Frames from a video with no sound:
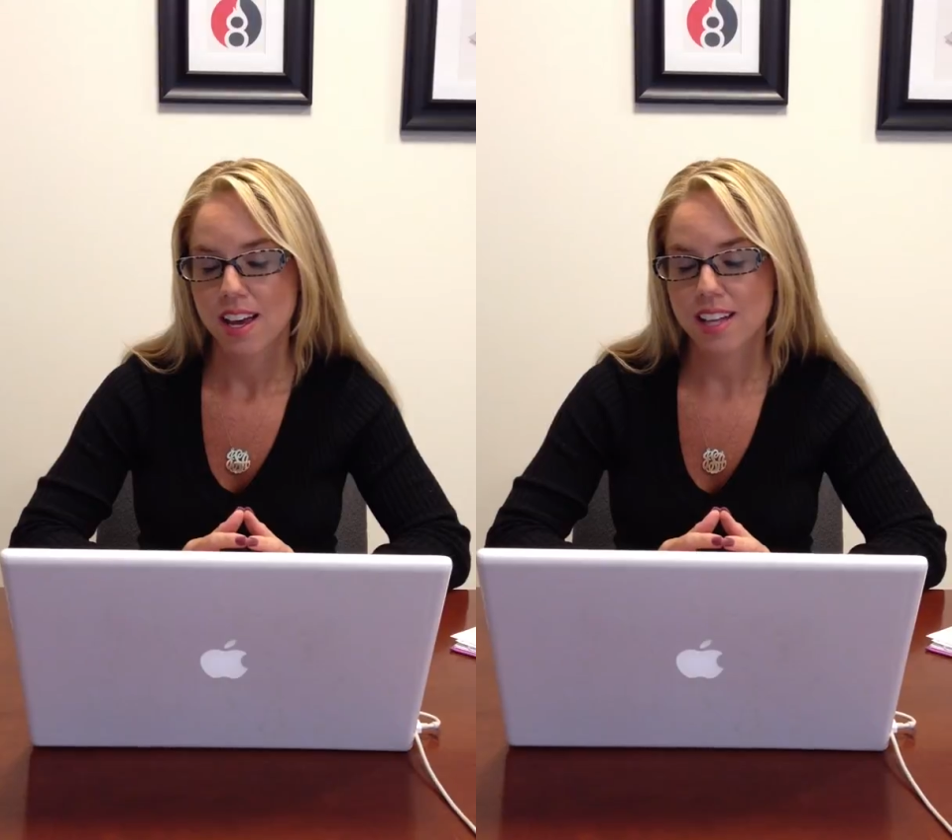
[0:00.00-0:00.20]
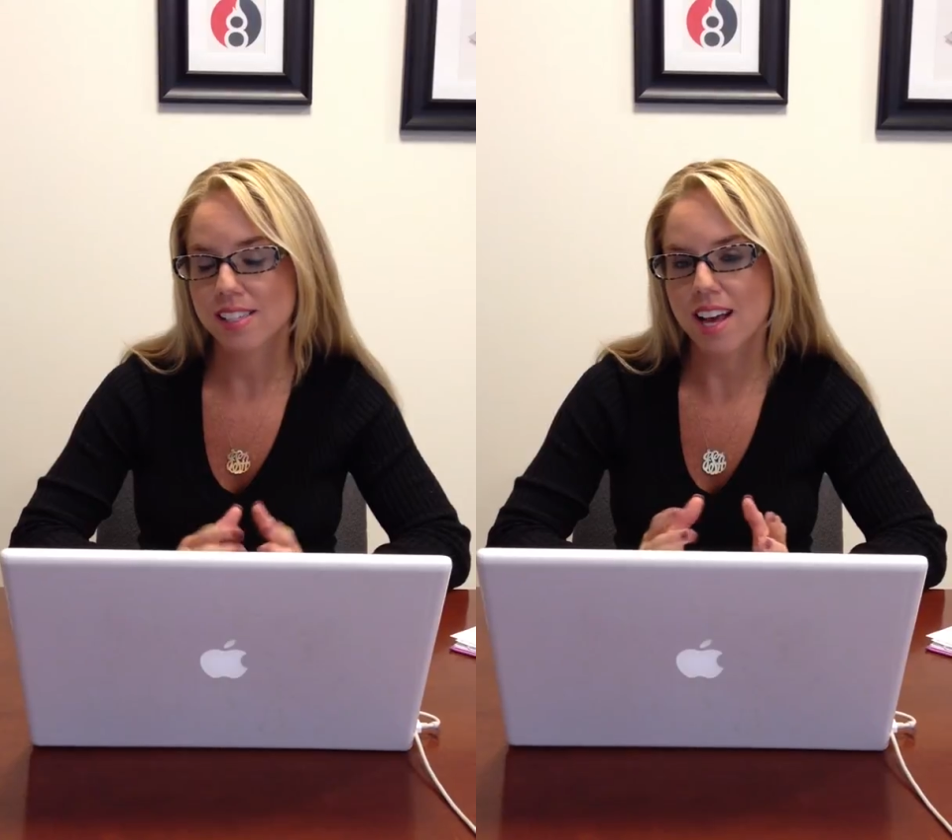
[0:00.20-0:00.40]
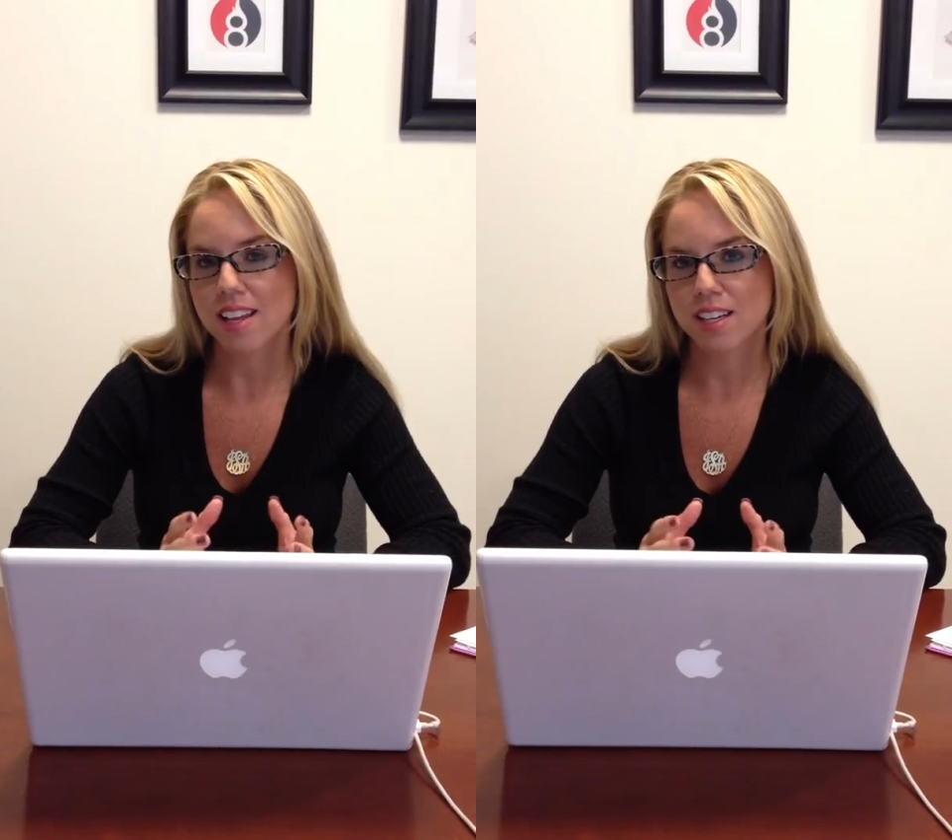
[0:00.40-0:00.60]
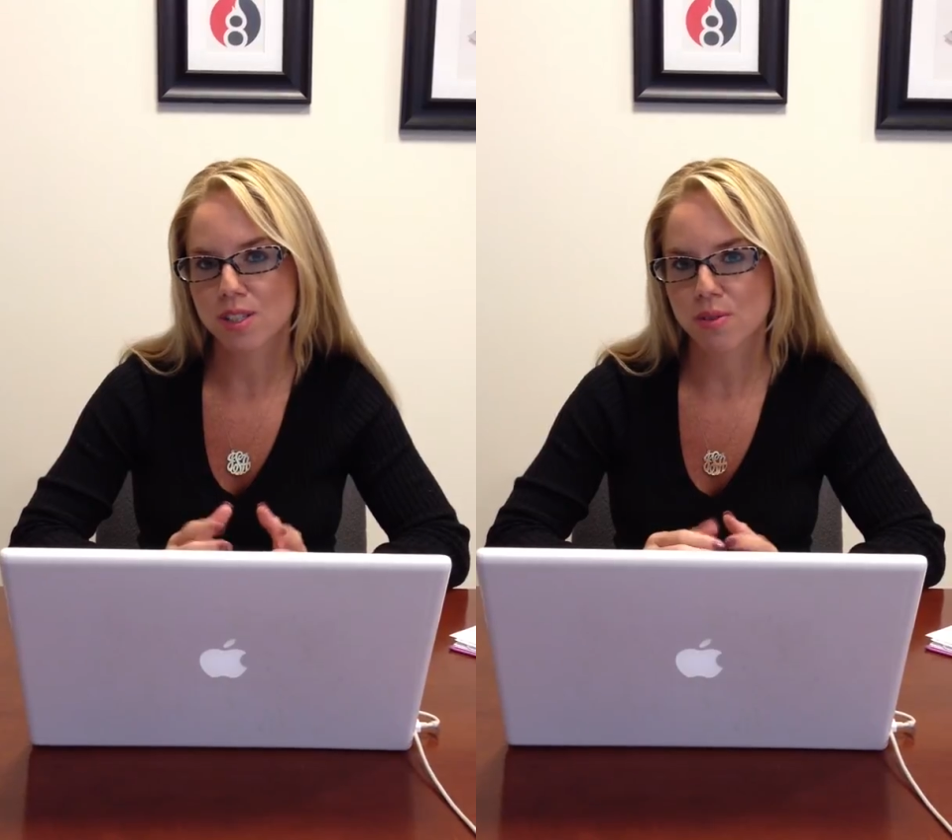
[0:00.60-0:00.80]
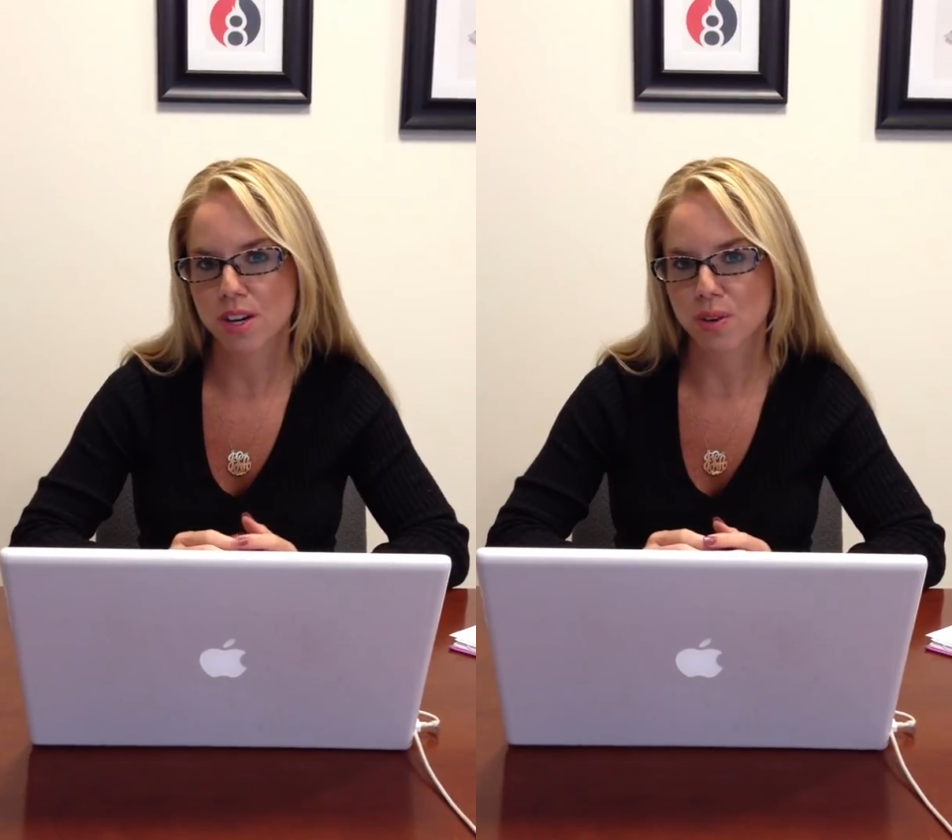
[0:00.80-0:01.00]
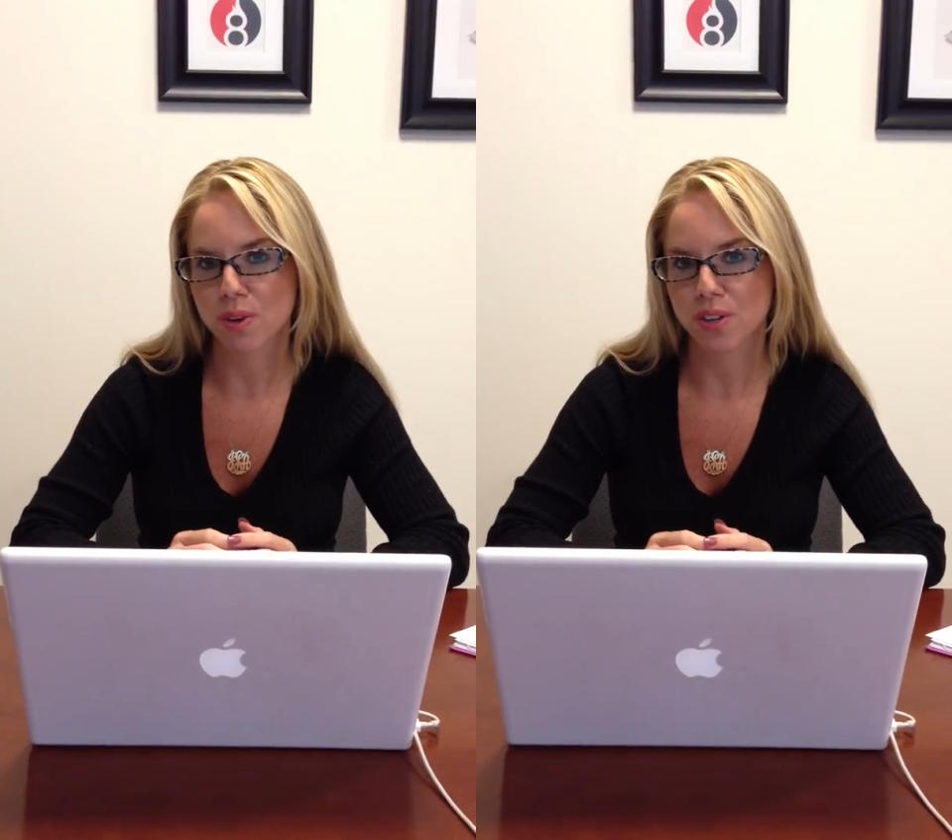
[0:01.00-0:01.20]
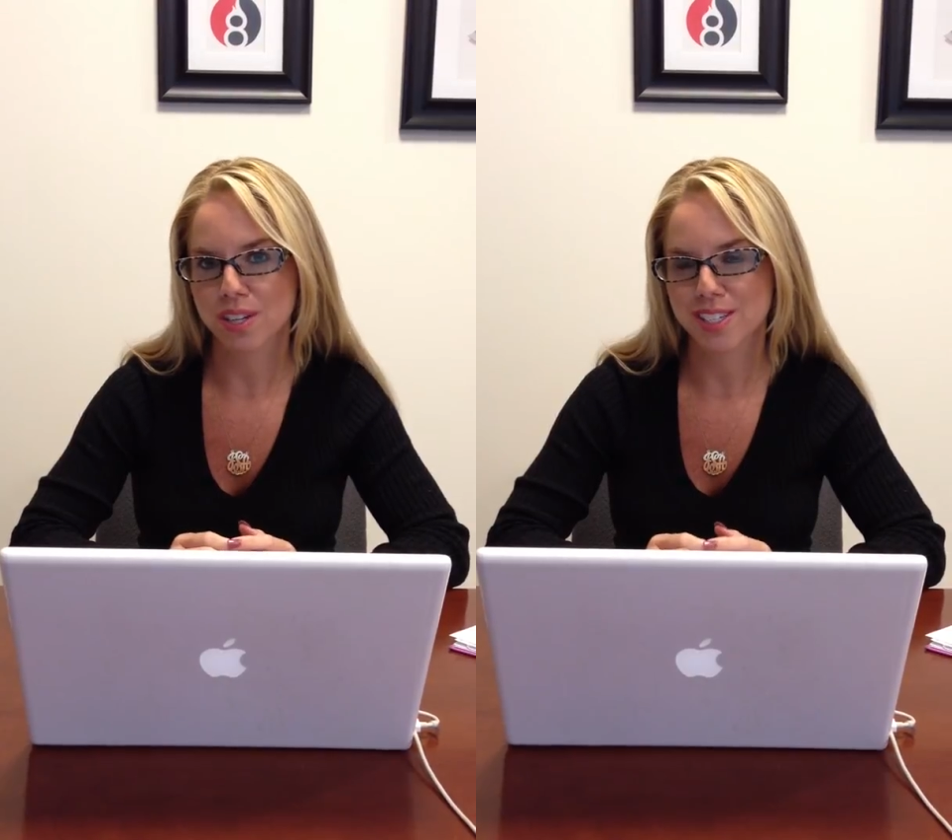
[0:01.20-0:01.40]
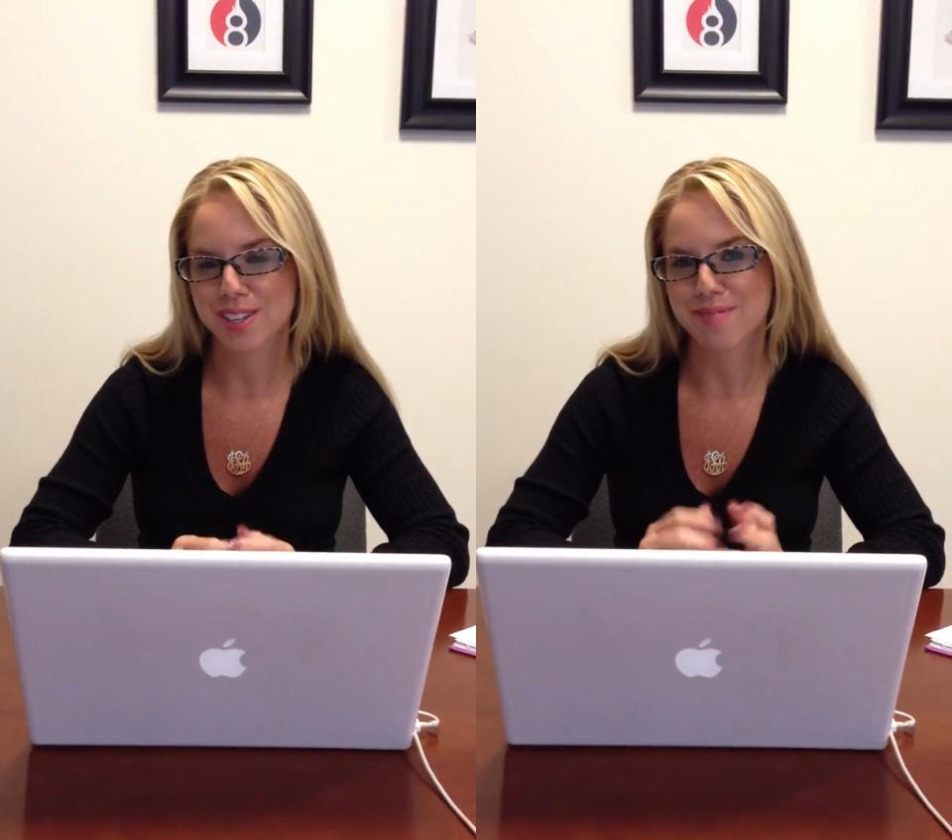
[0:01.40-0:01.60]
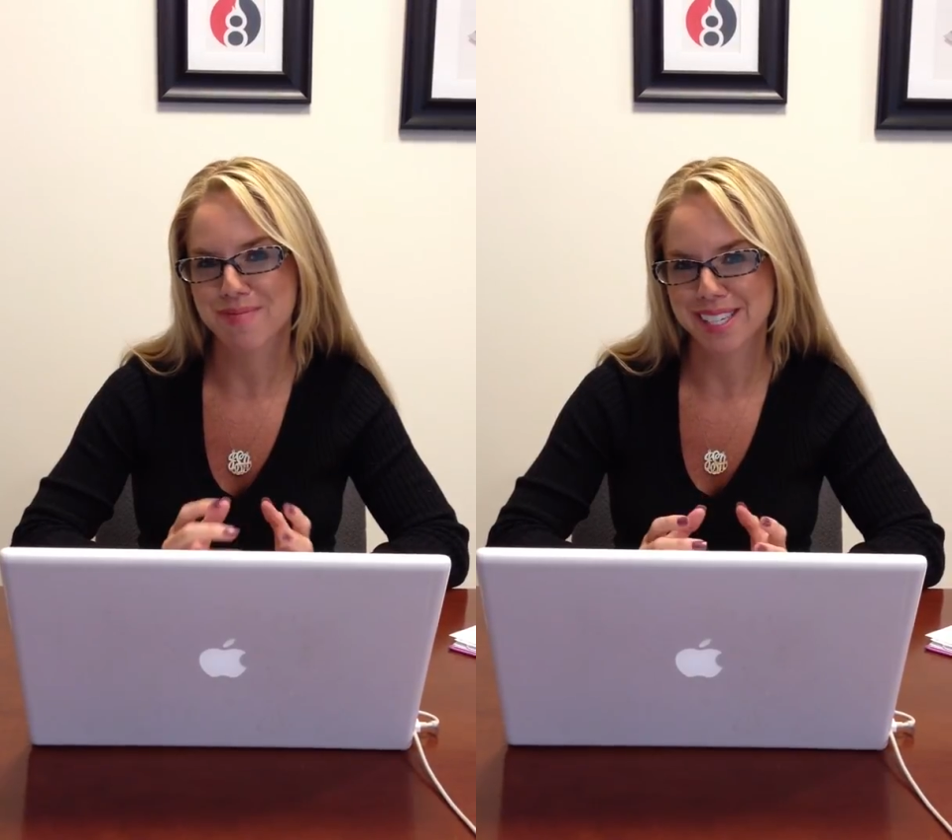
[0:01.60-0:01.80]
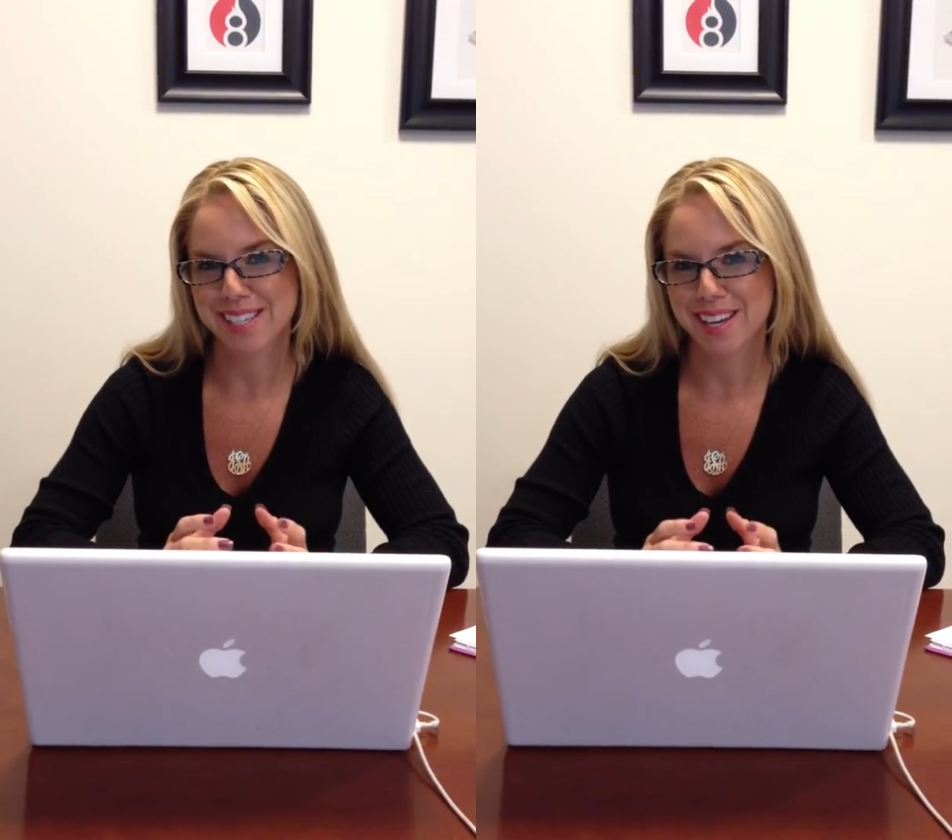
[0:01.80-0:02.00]
It's not like a Twitter where you need to
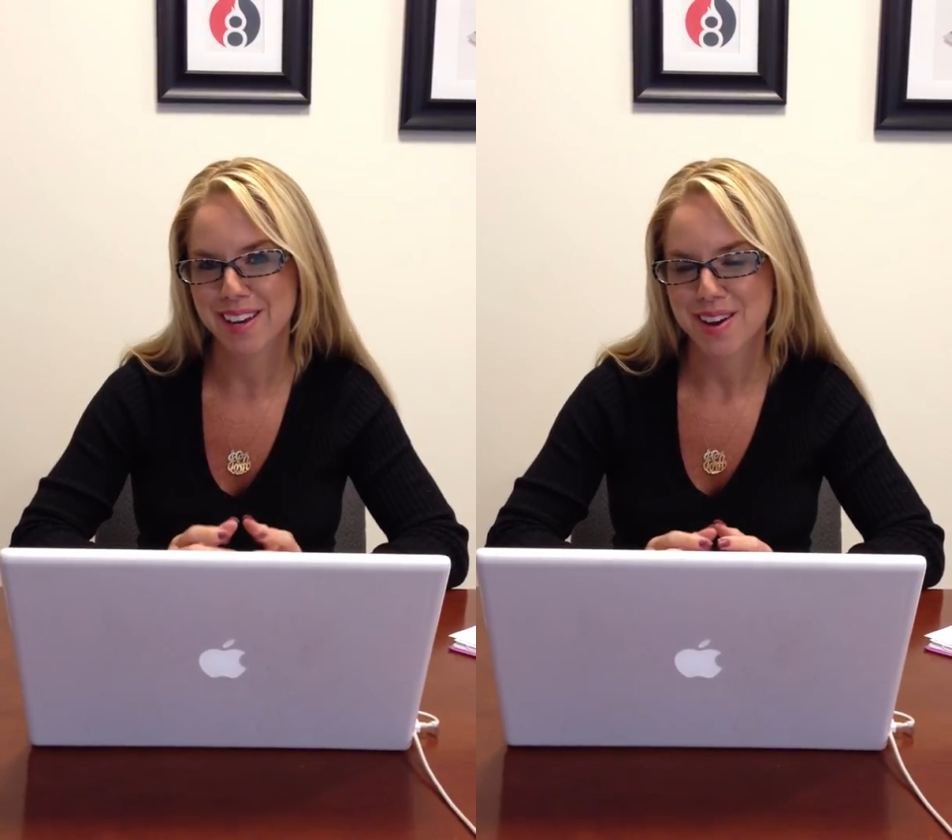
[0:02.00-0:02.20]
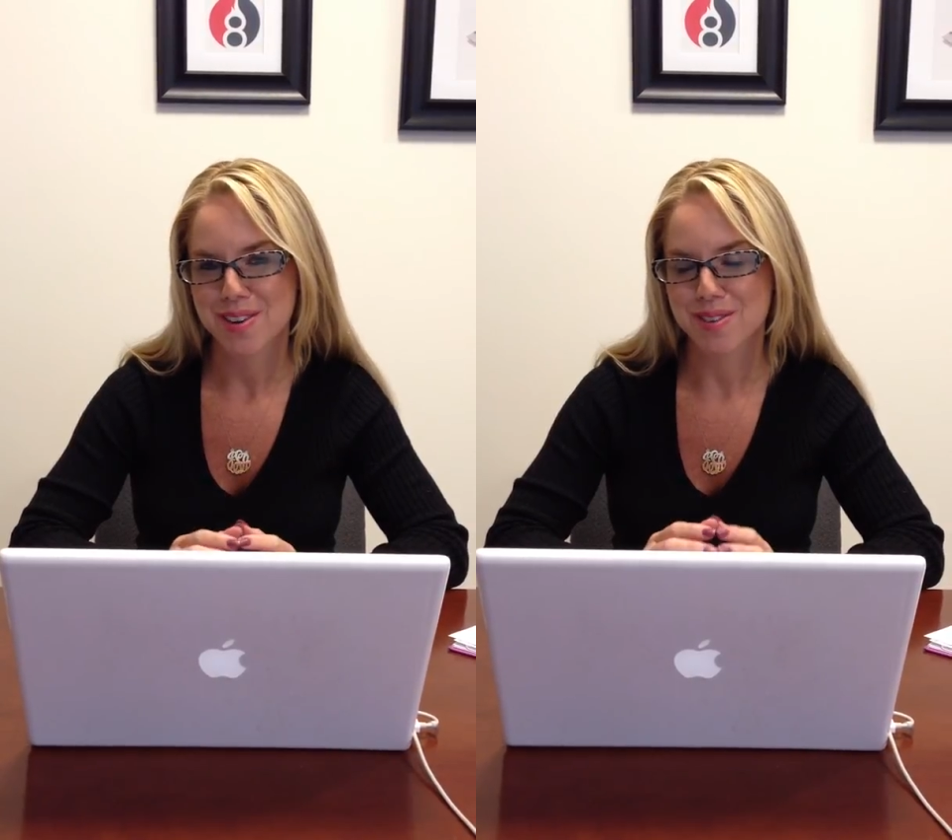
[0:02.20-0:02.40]
look busy